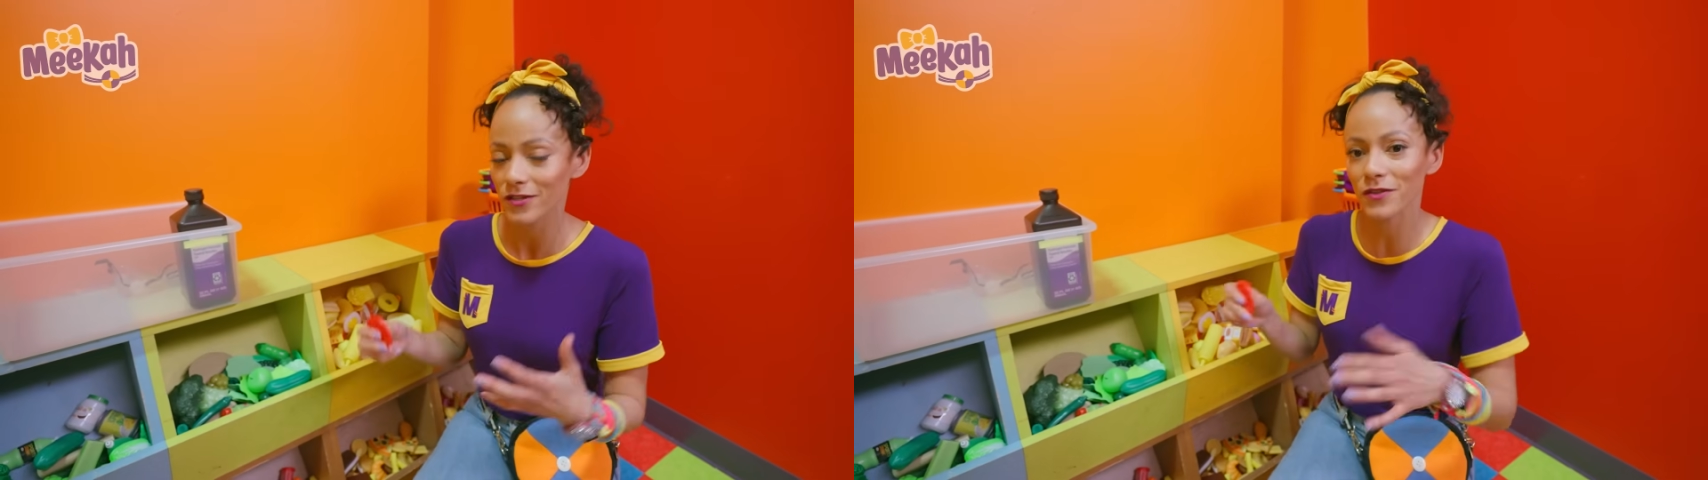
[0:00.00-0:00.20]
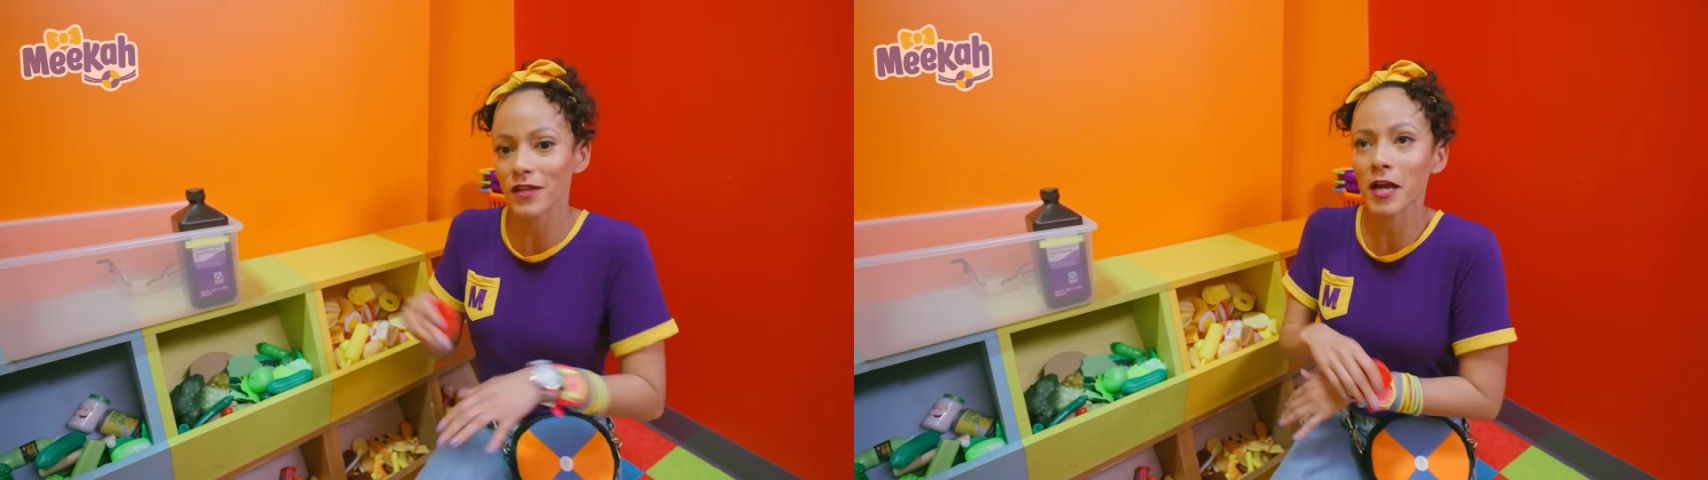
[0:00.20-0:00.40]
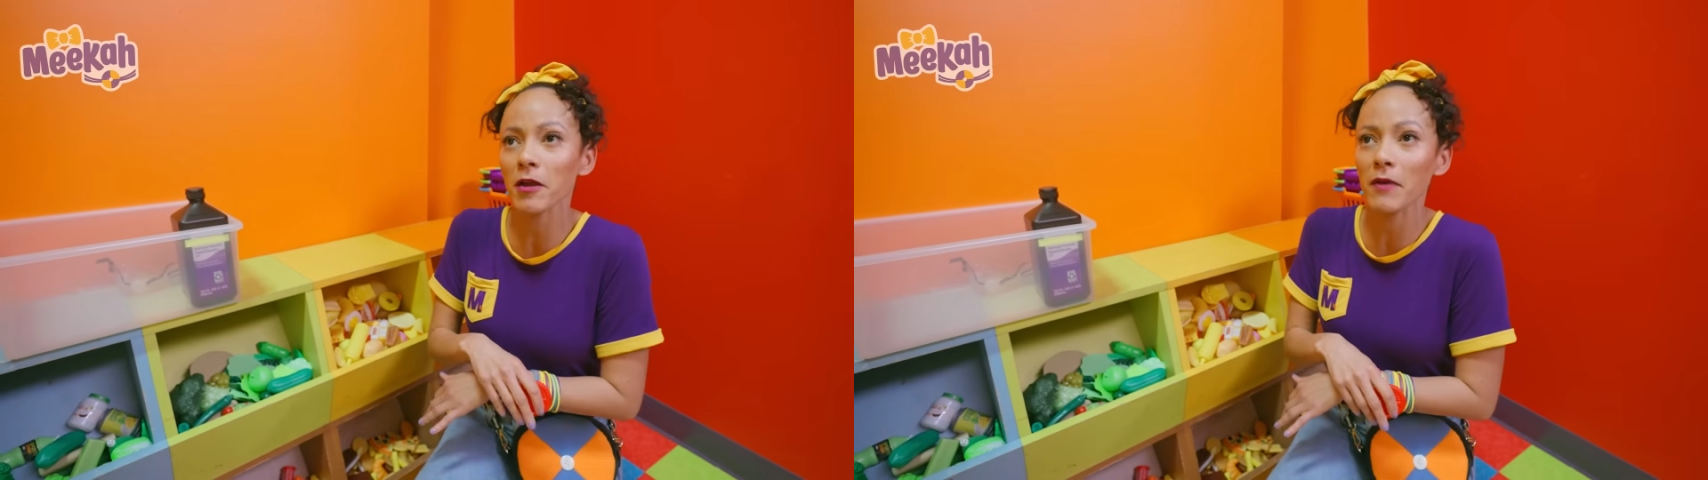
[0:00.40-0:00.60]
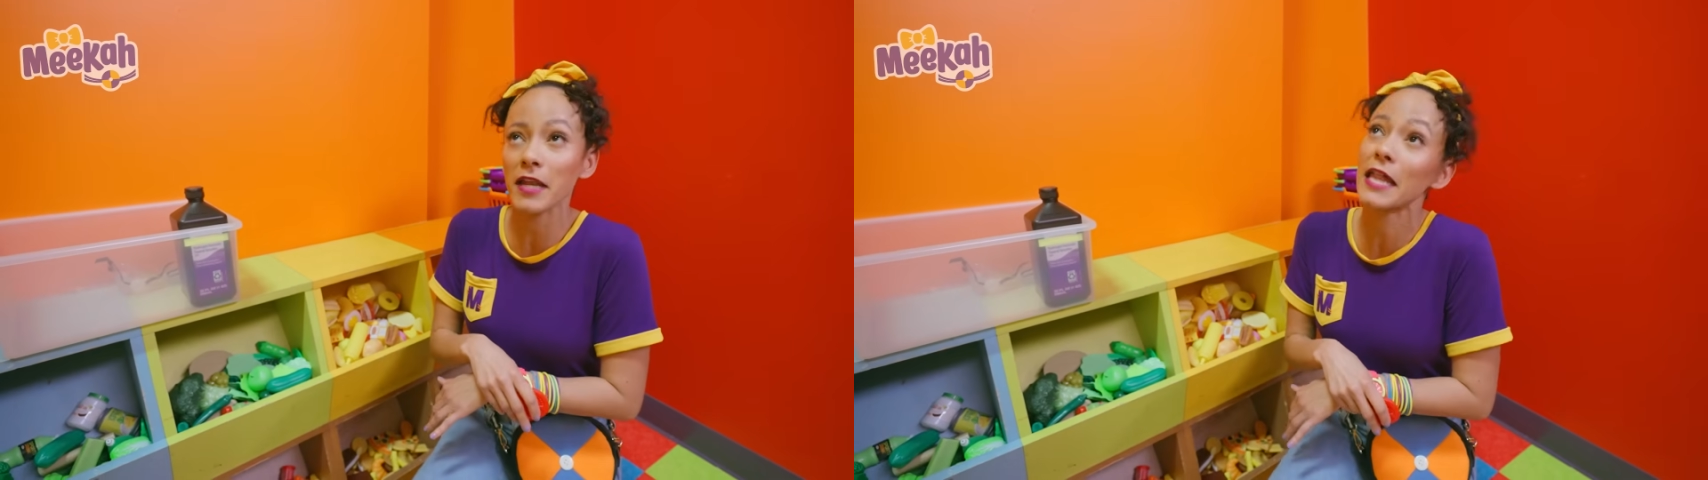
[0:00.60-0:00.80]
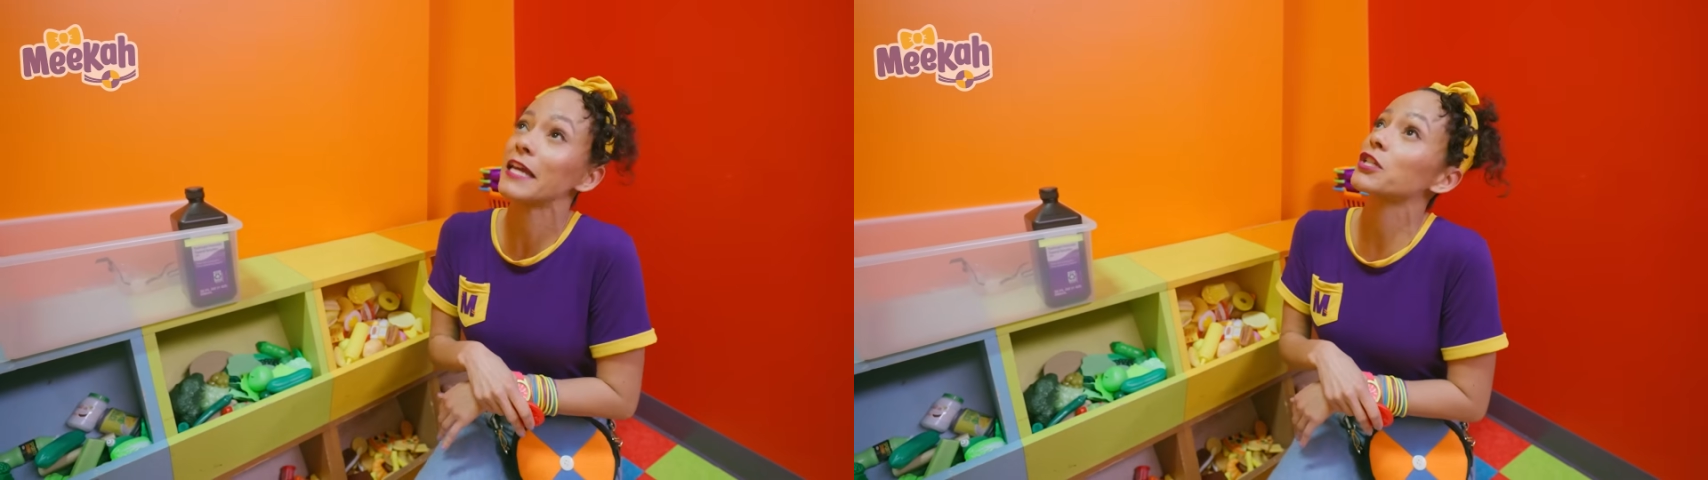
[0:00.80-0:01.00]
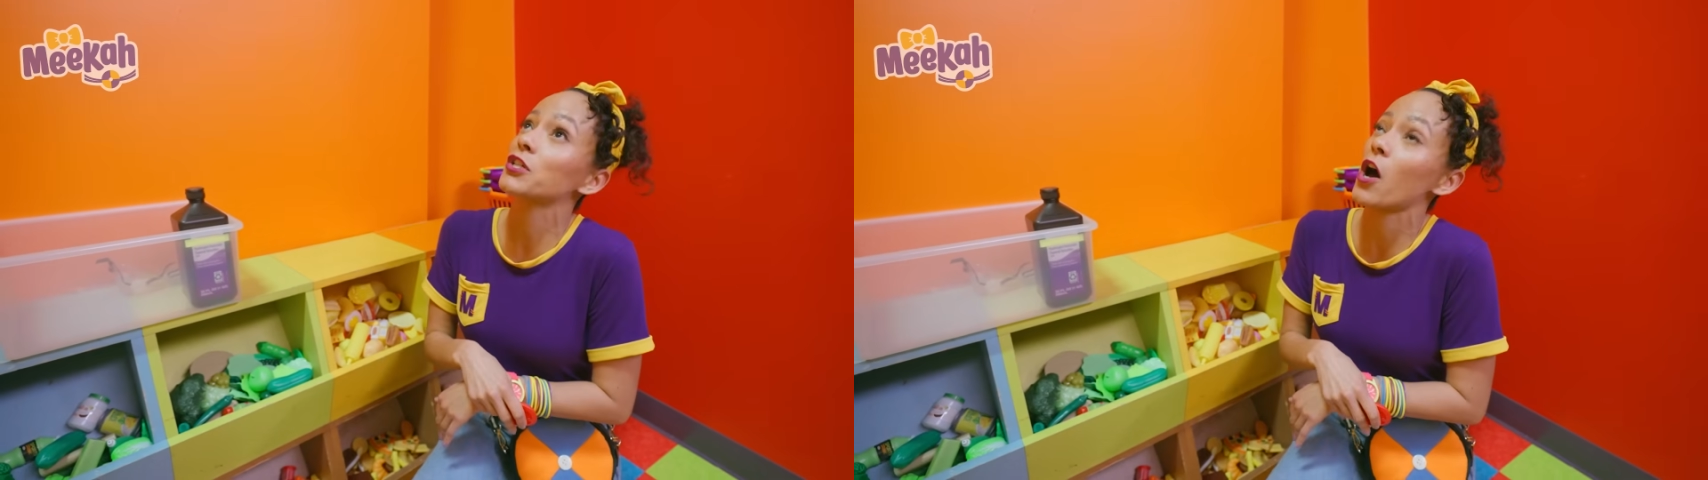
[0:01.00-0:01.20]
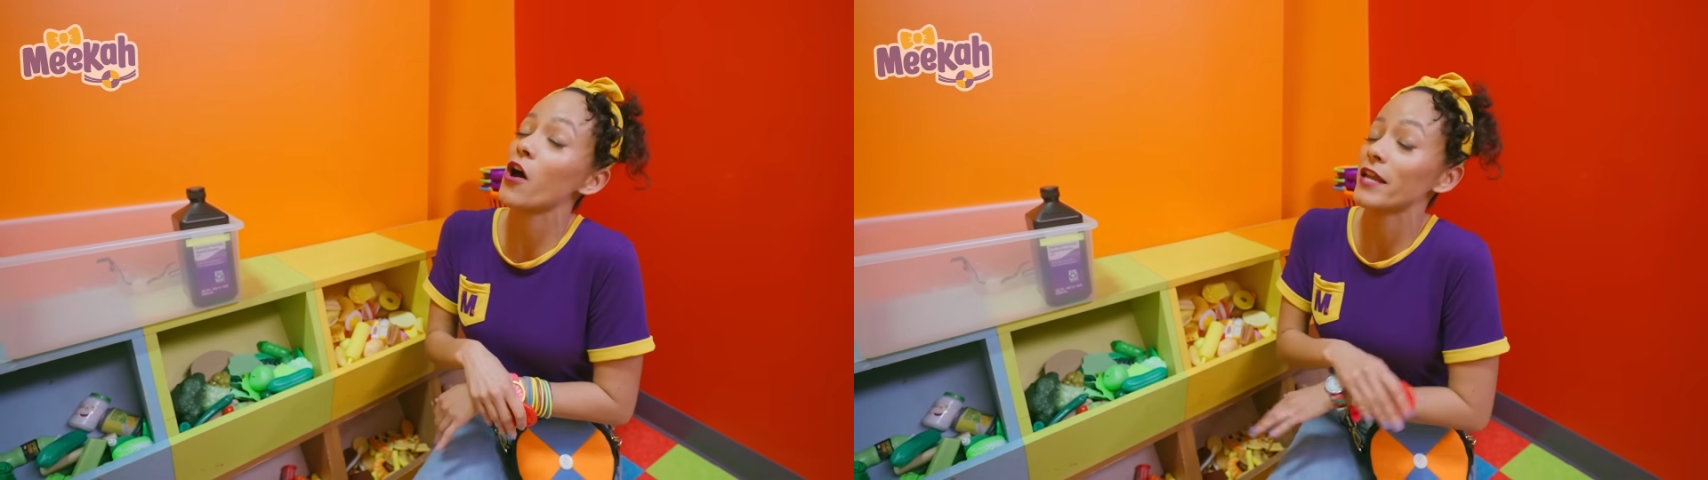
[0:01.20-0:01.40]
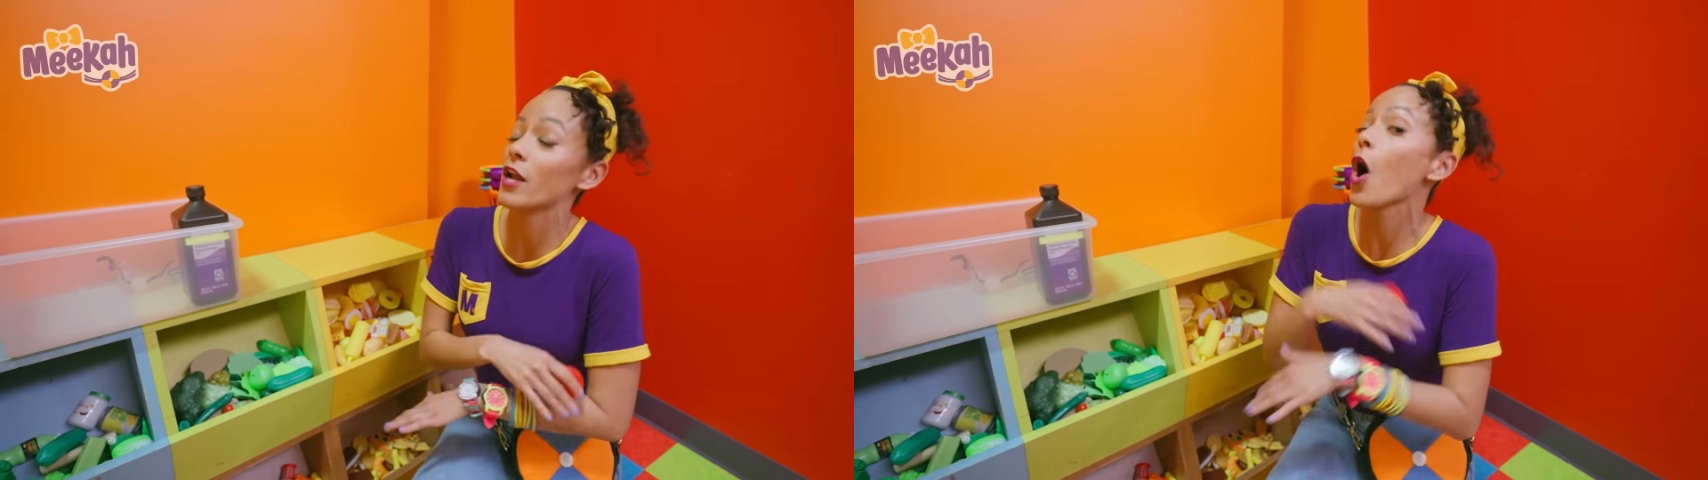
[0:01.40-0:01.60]
so they're what I like to call
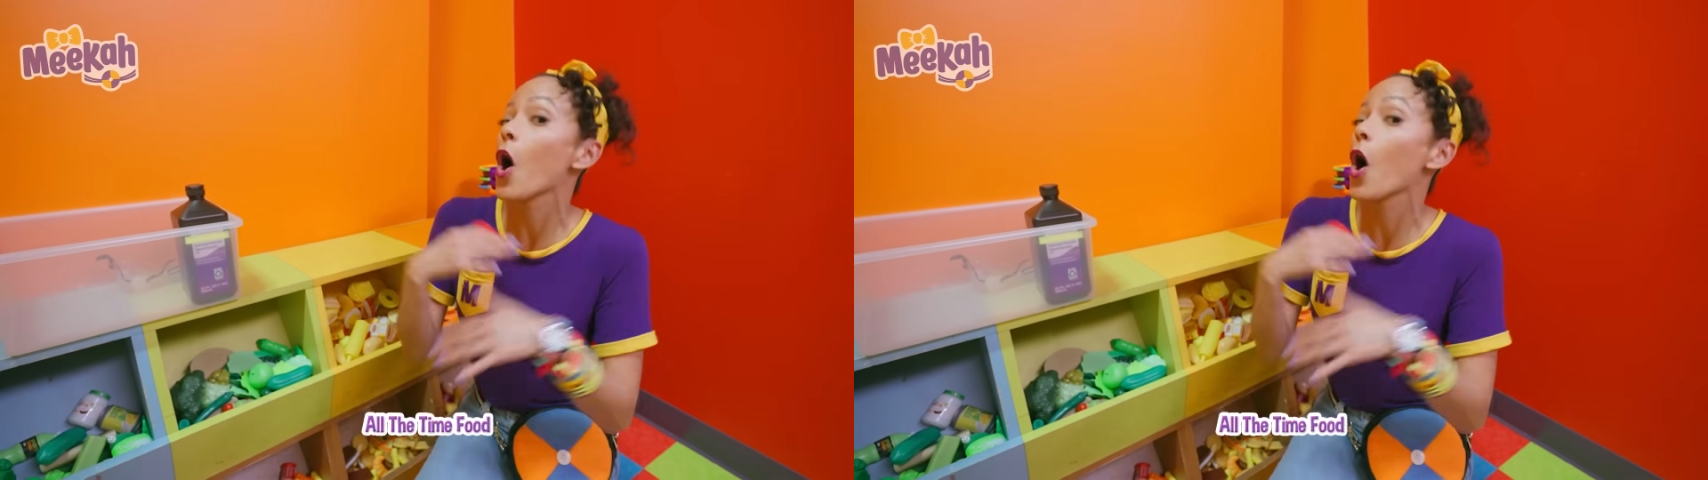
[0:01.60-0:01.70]
an